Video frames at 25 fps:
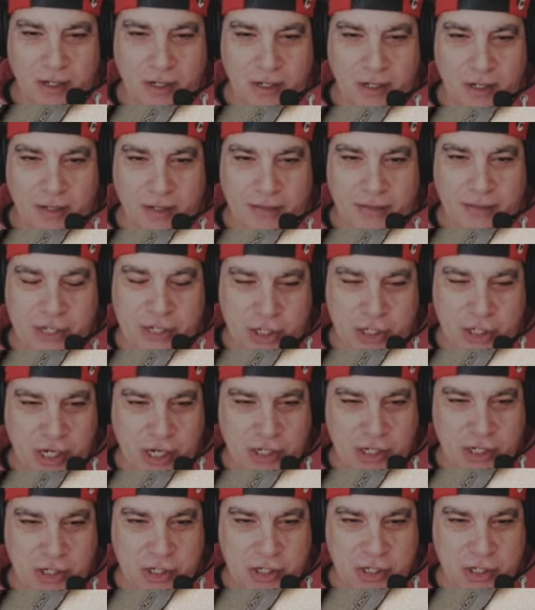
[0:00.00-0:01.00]
They're
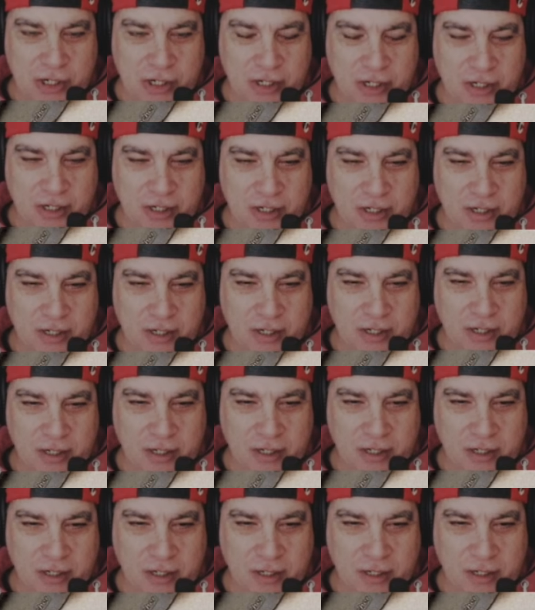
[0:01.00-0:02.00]
just,
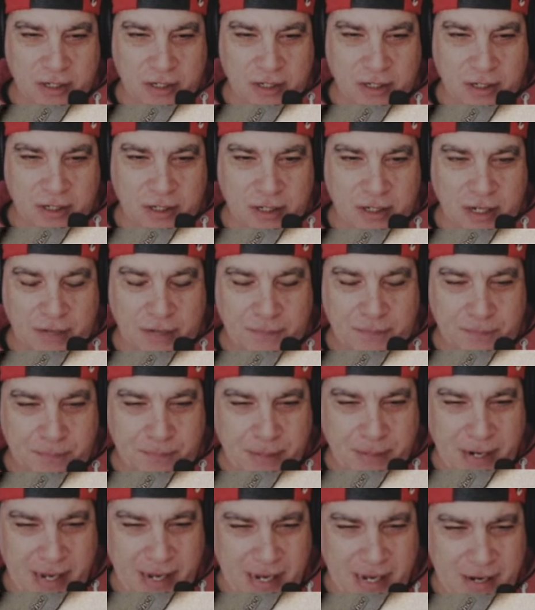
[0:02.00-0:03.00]
I
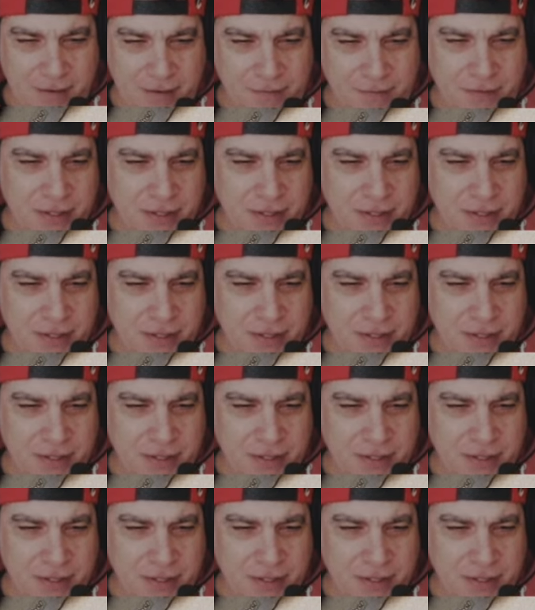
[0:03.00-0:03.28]
believe,